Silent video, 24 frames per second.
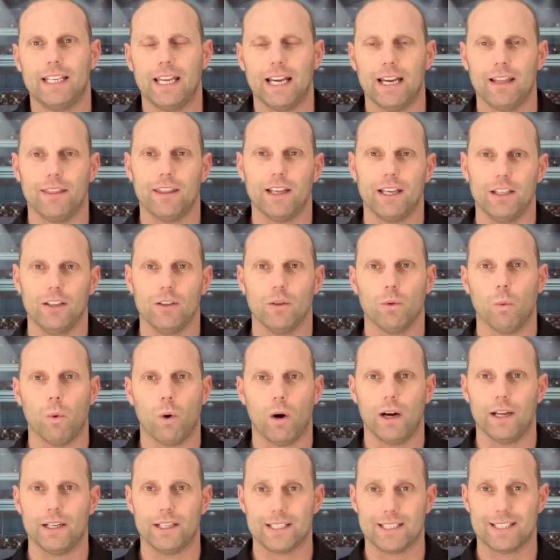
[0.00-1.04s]
get that you
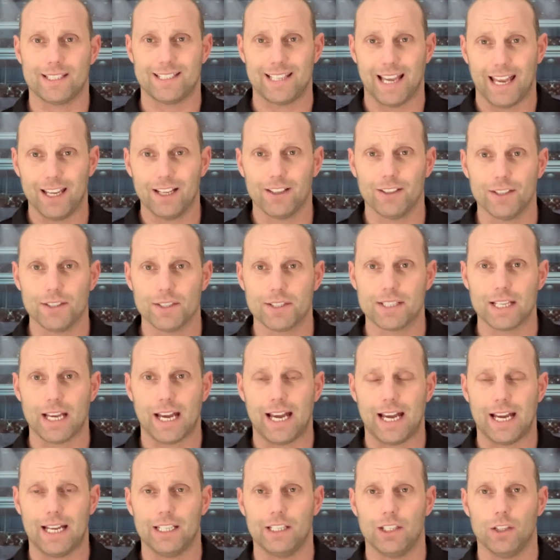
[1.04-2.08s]
want sales
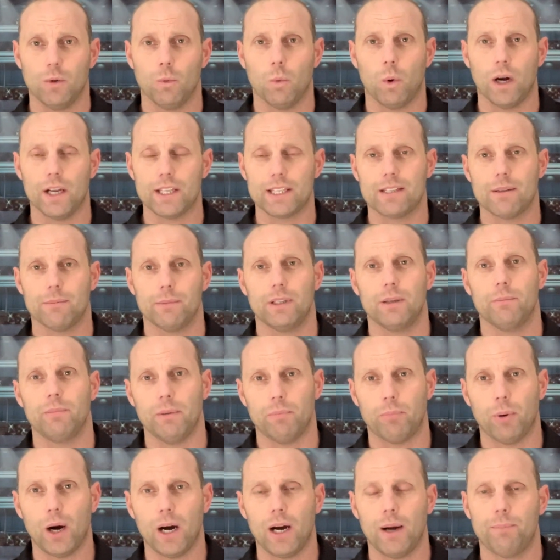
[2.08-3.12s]
and you want something to
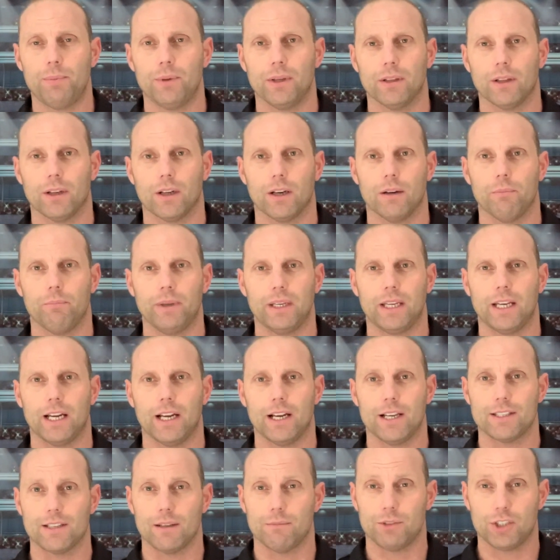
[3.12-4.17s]
be popular,
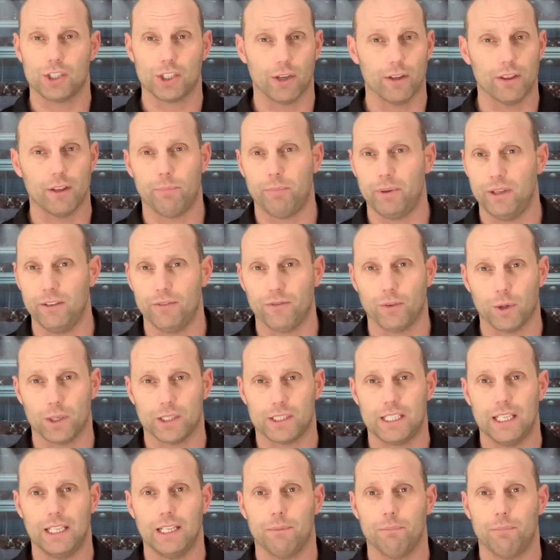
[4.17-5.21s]
because I'm sure the
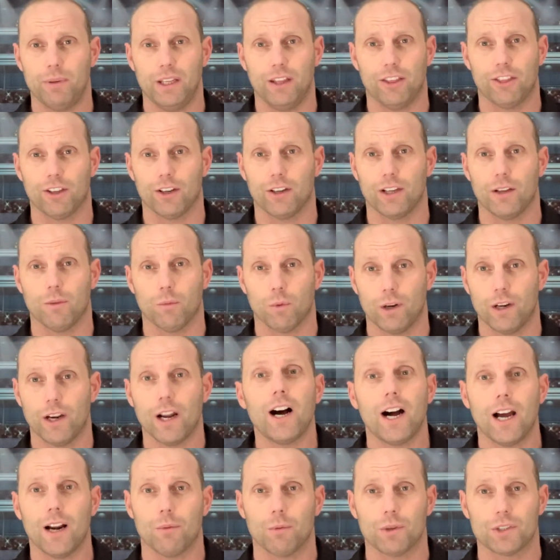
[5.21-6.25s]
P14 and P30 were
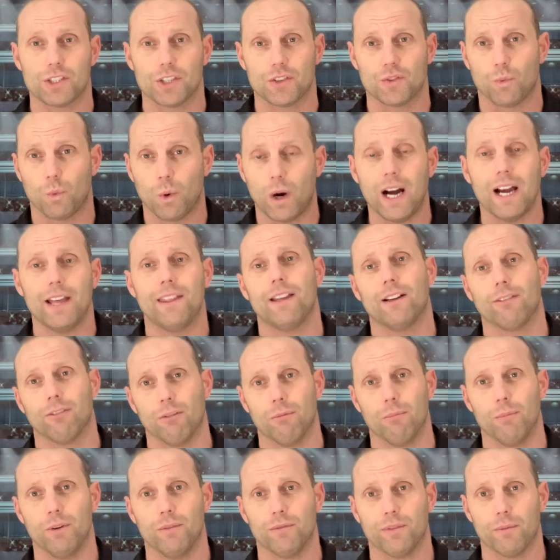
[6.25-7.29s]
not, which is why they were
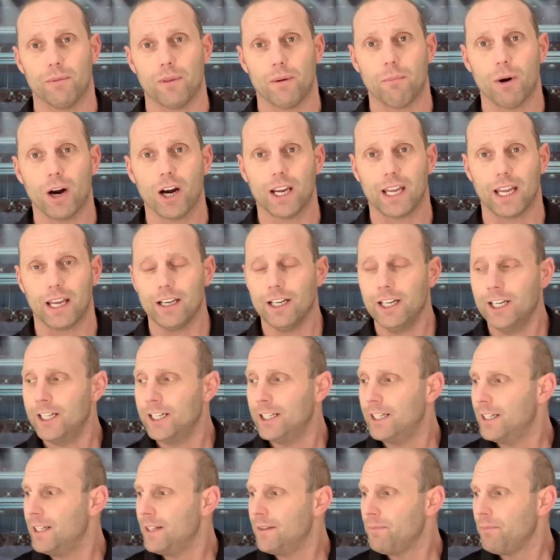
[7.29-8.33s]
removed from the market.
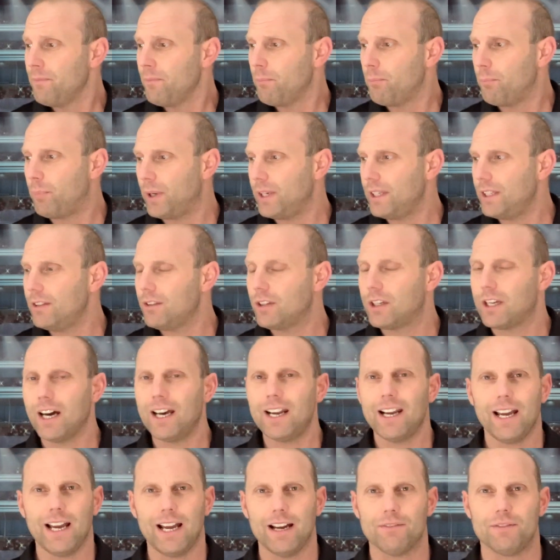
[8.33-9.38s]
But you
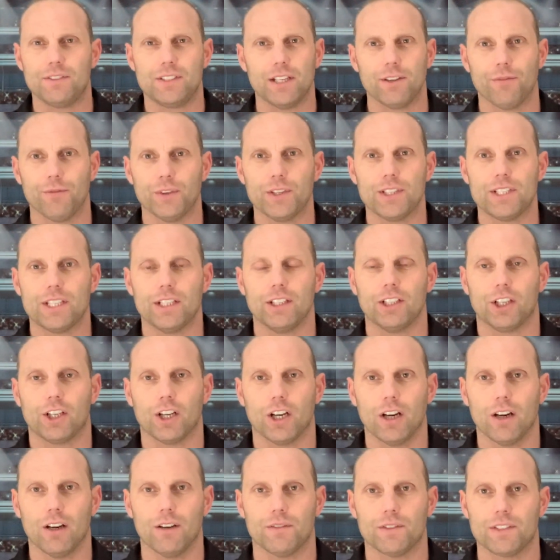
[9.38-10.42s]
gotta have difference in
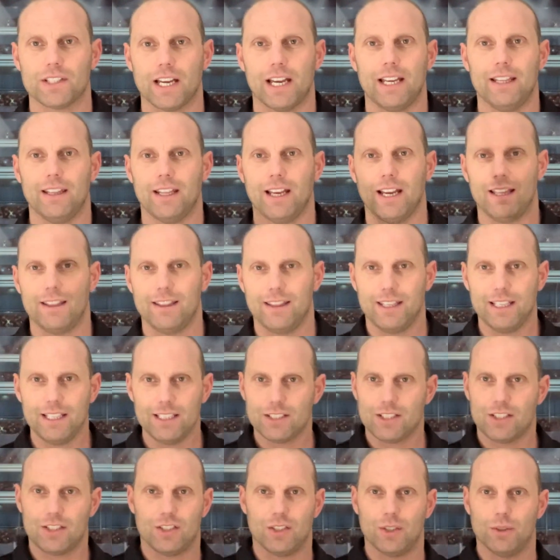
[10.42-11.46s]
curves, and
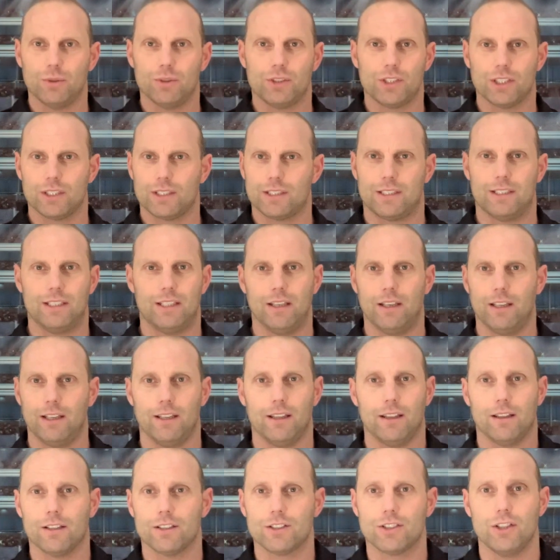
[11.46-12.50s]
these two just,
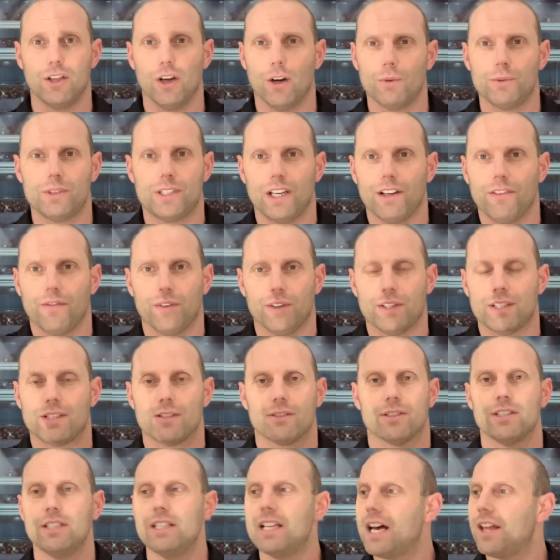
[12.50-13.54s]
there's no difference.
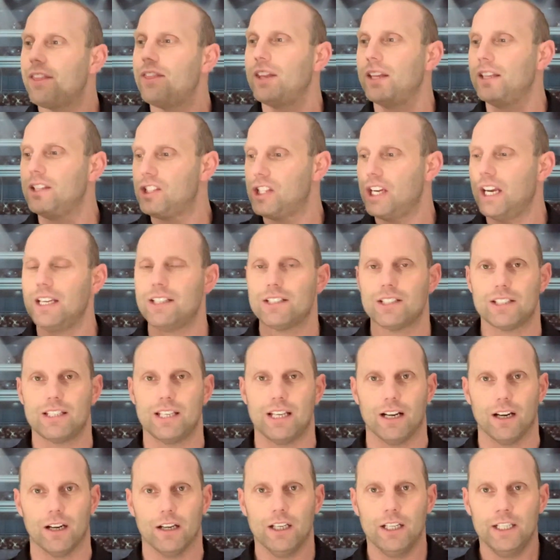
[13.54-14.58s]
There's nothing changes
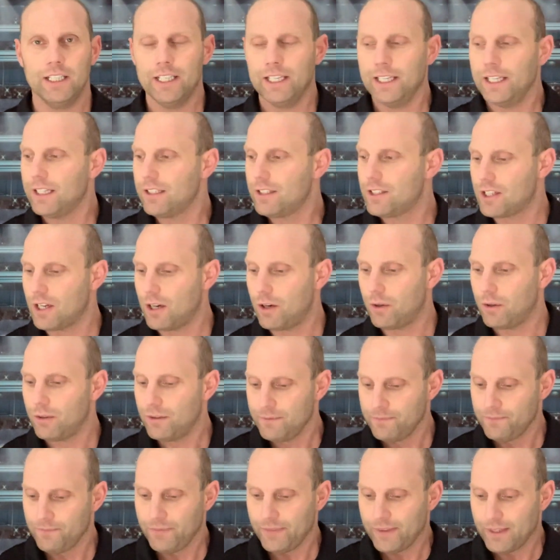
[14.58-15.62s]
here. So